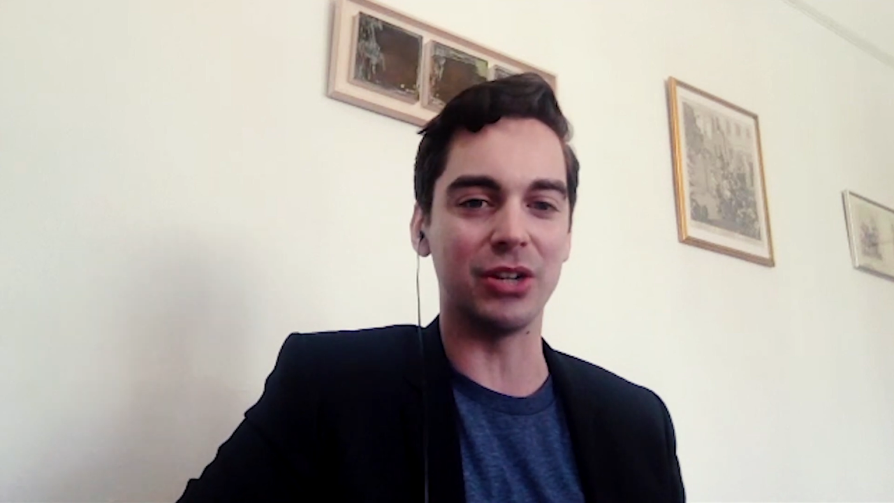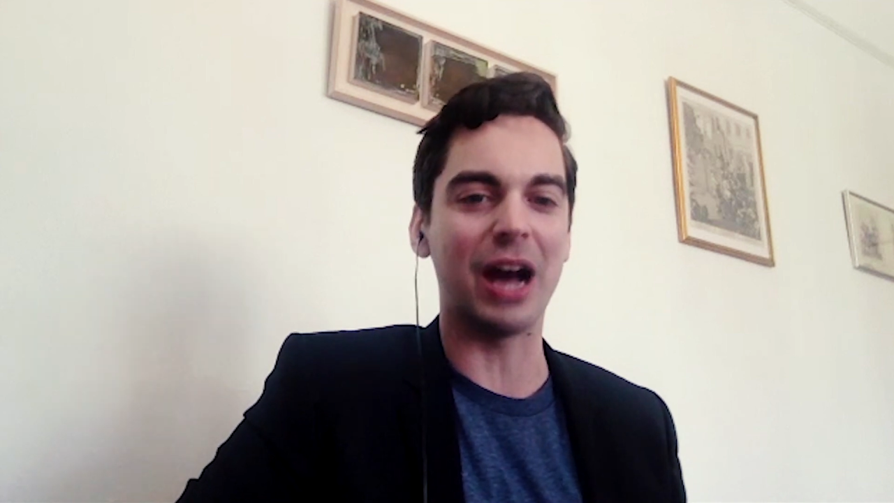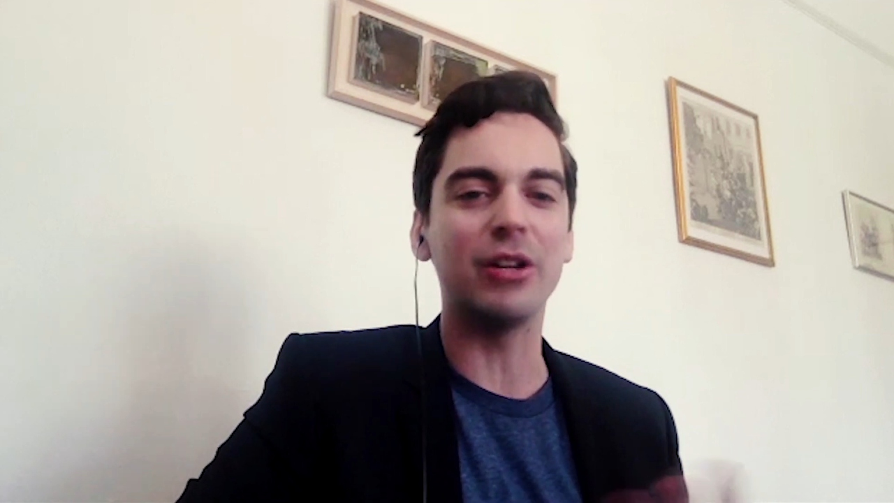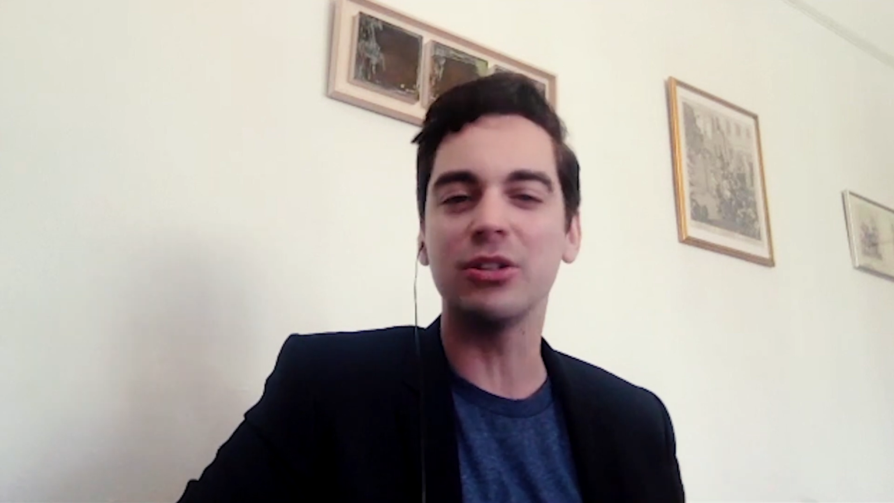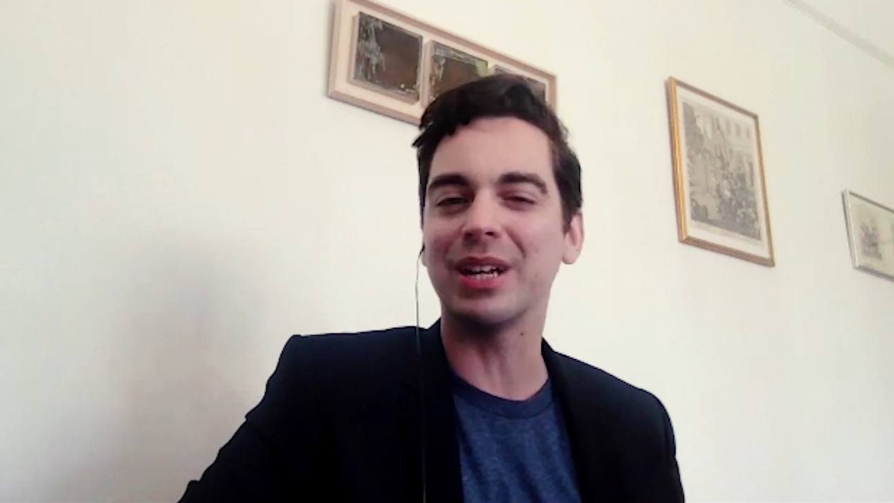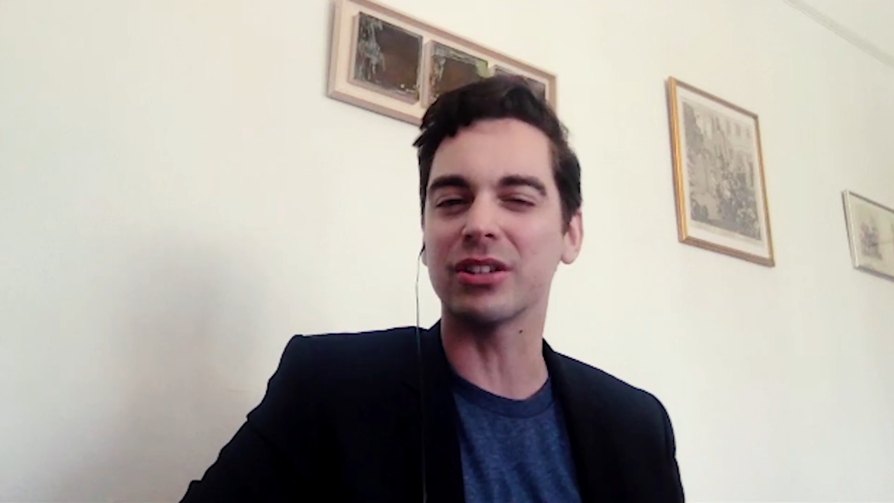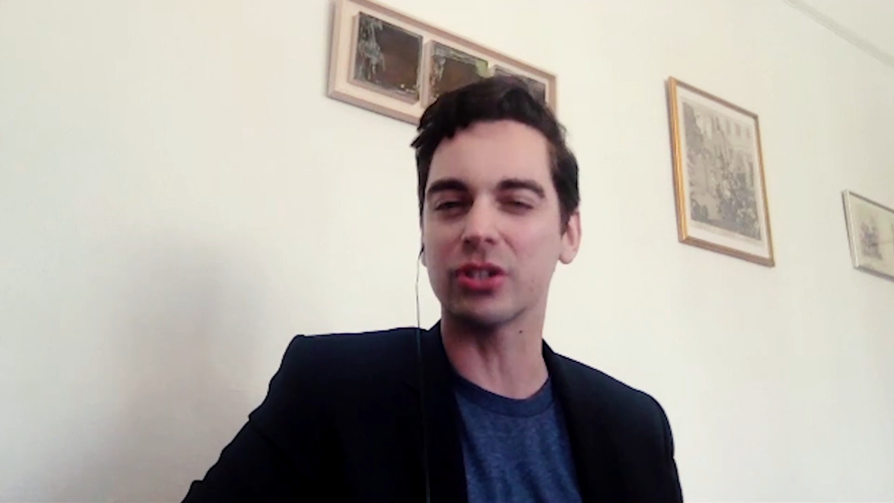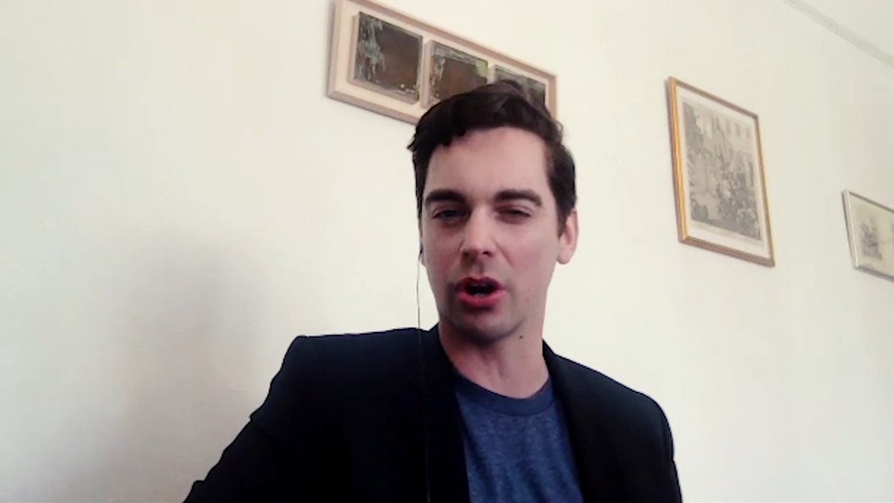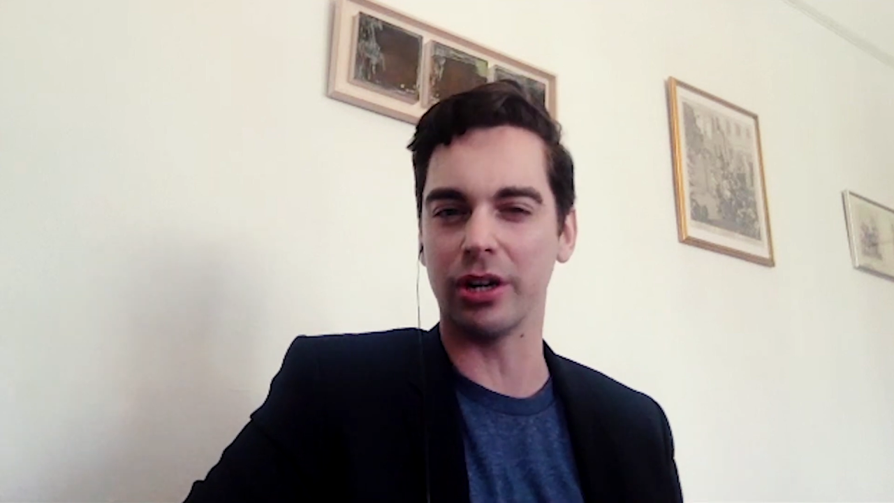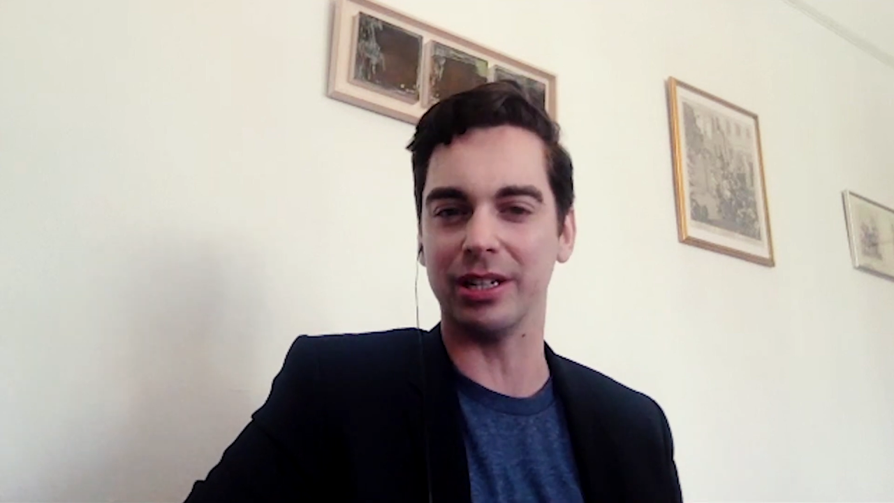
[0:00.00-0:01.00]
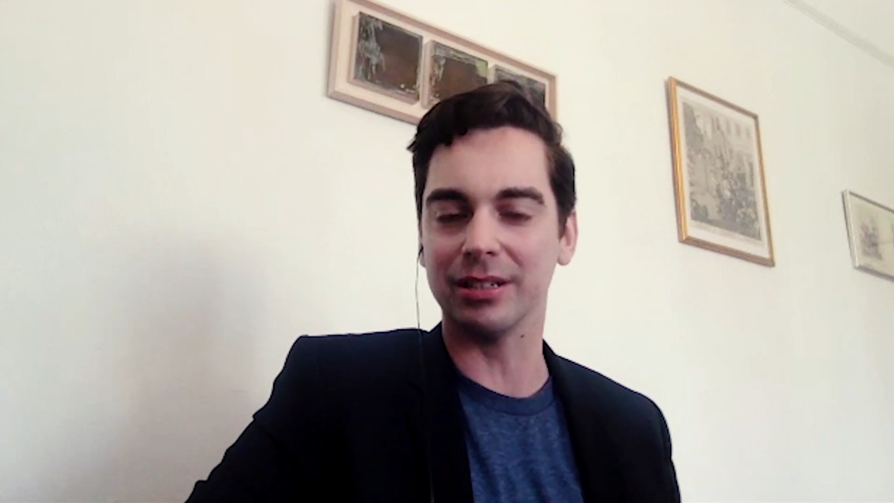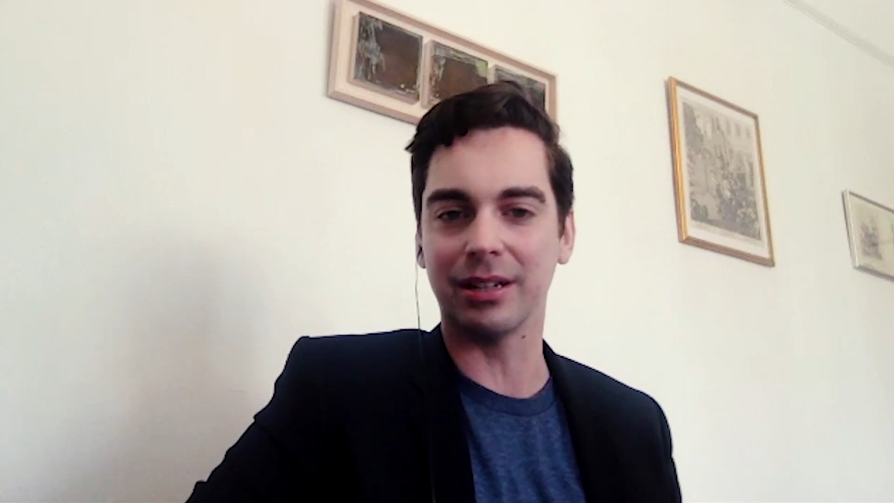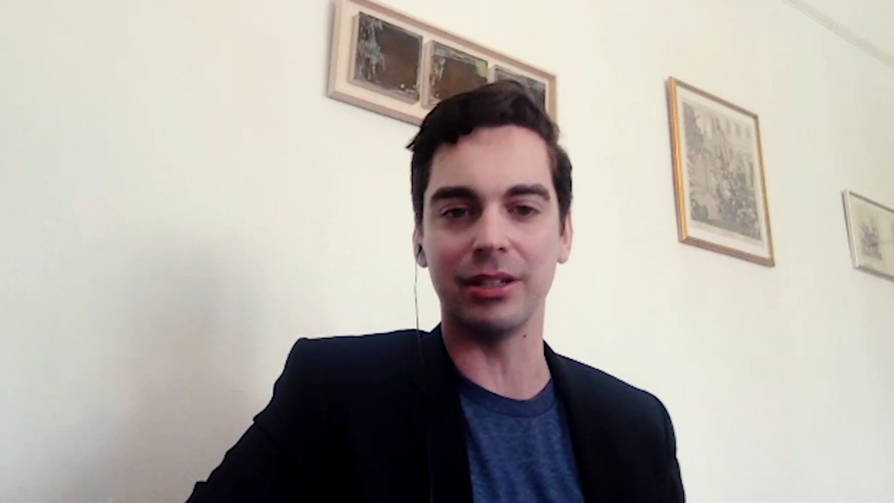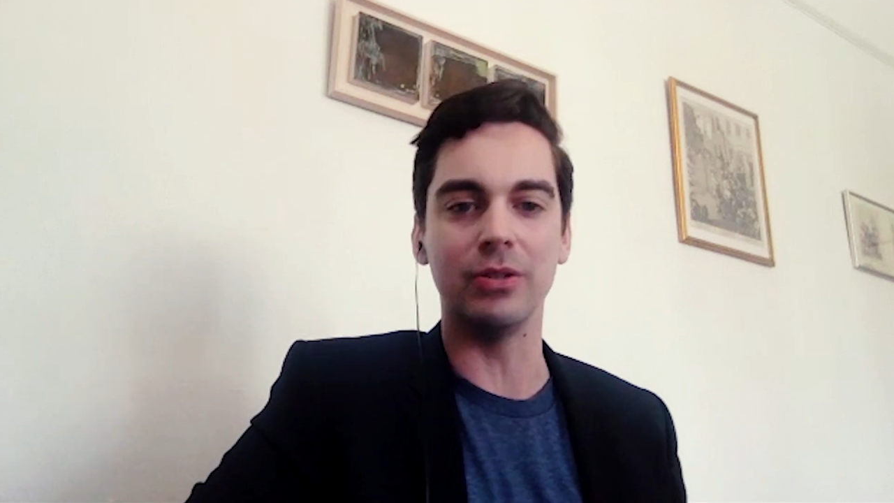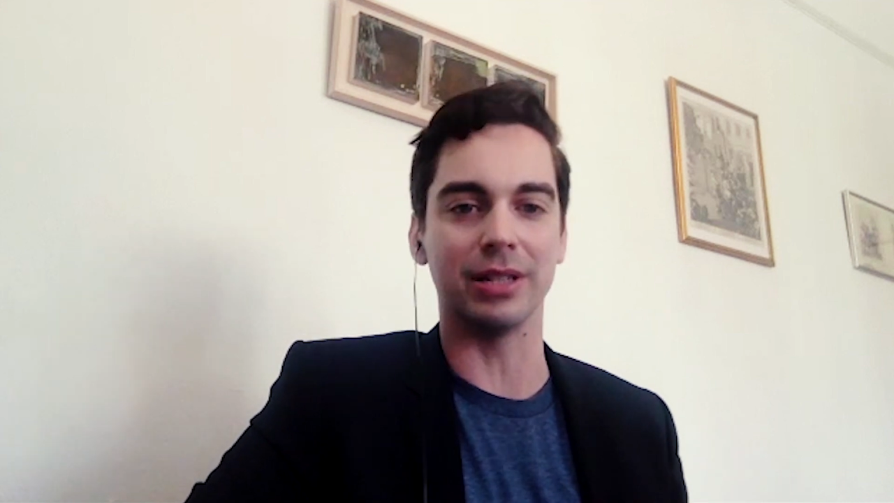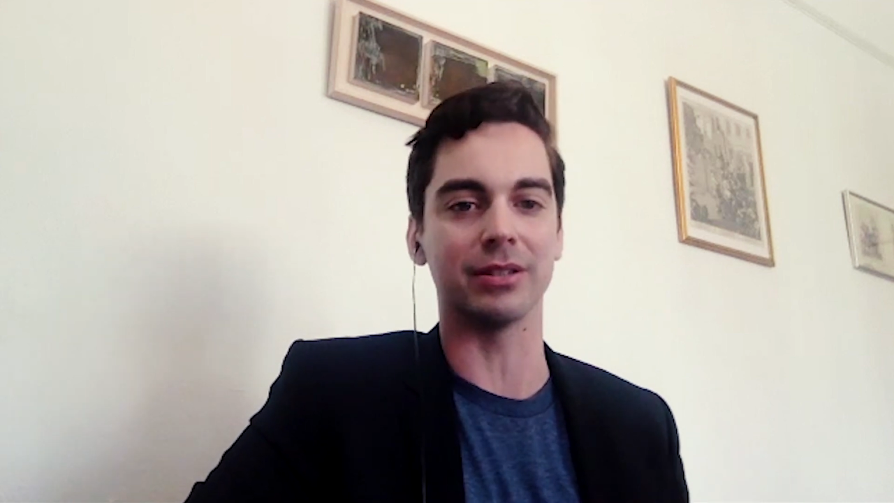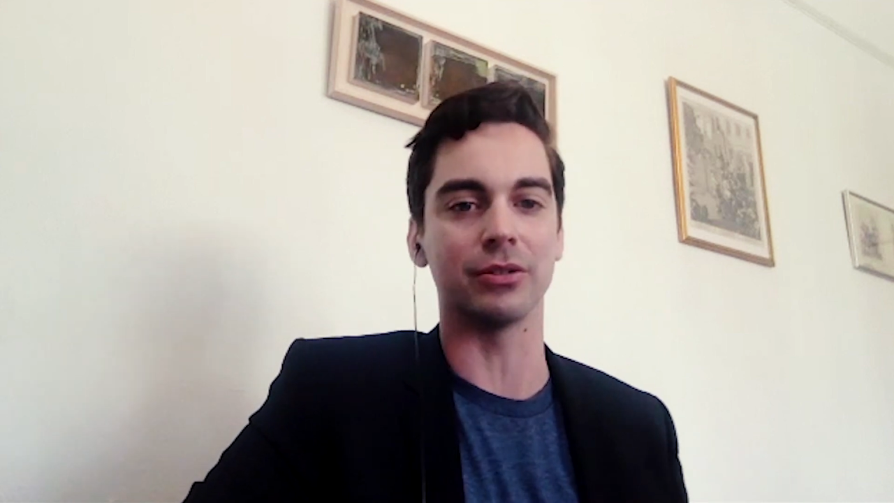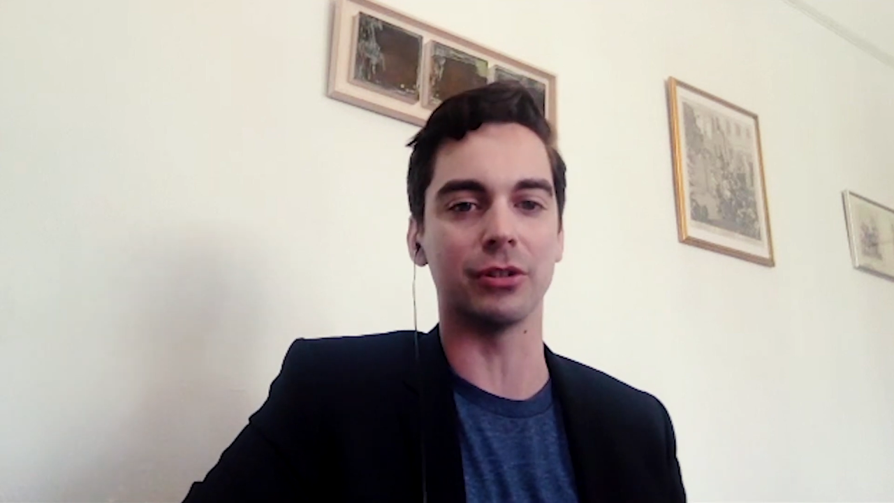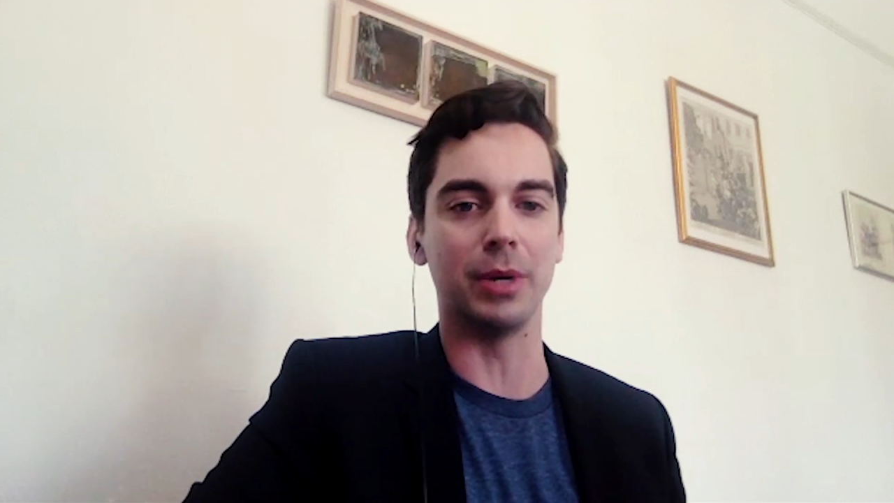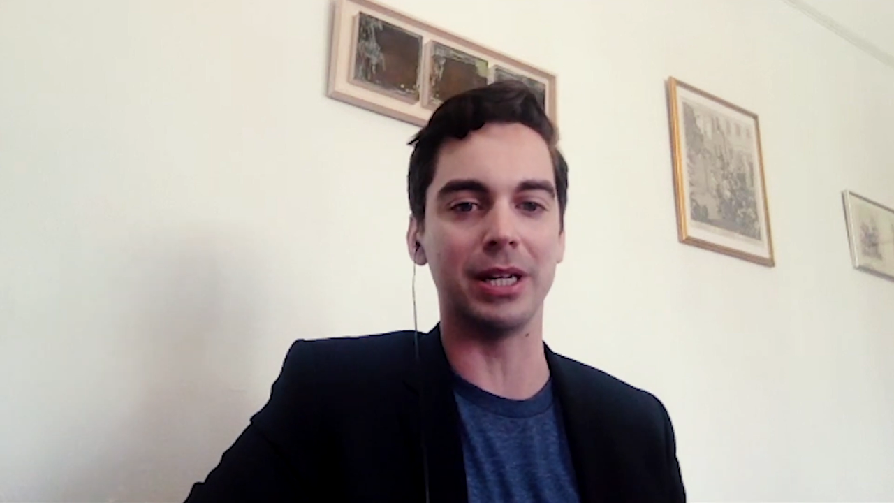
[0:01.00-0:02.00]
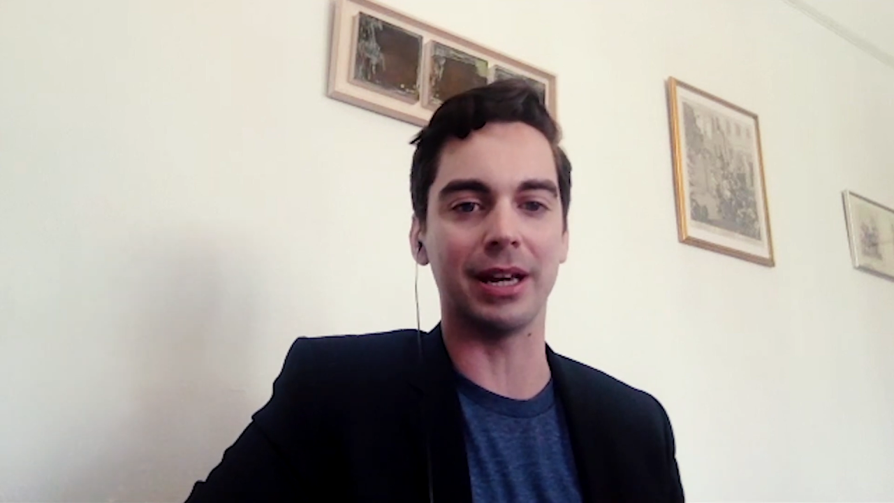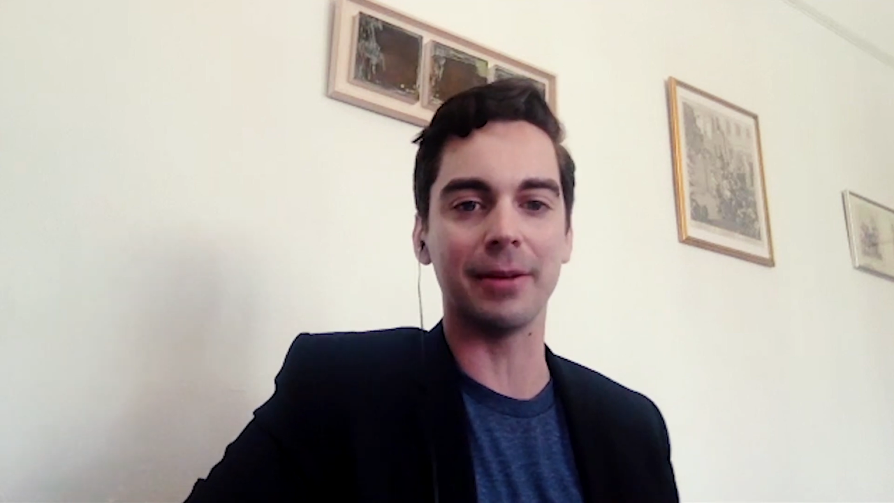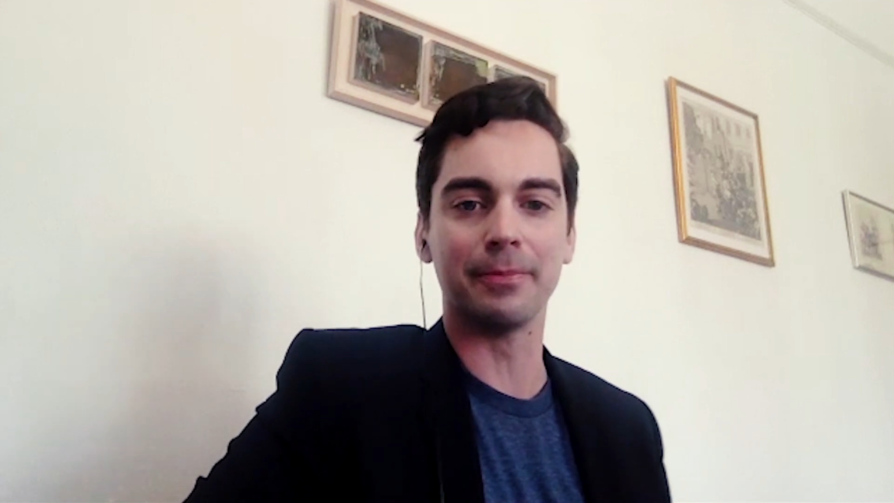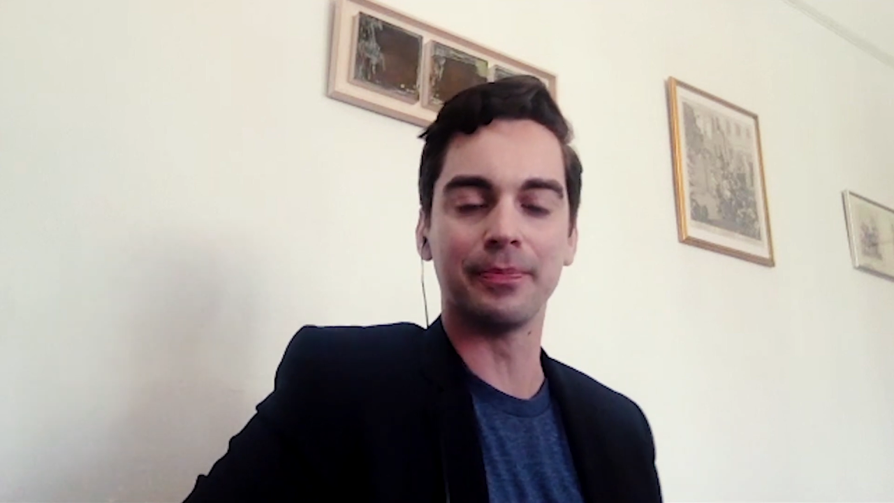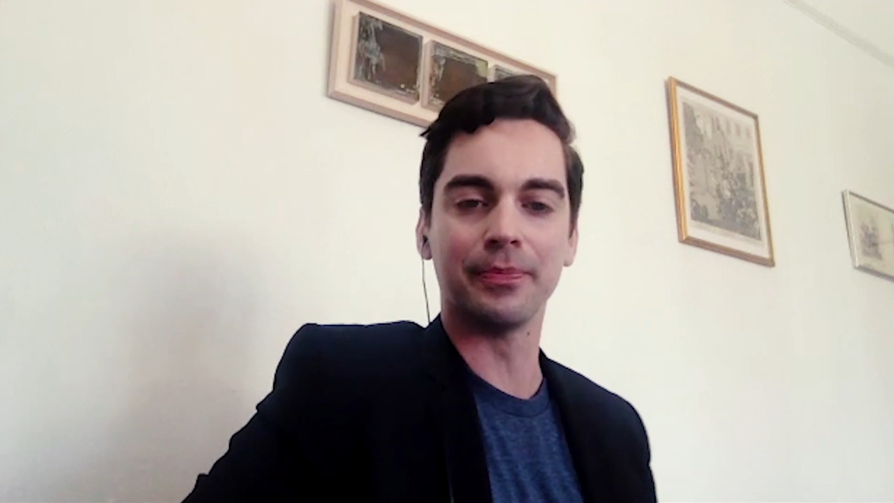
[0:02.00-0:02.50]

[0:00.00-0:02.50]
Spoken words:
How did you get started using social media?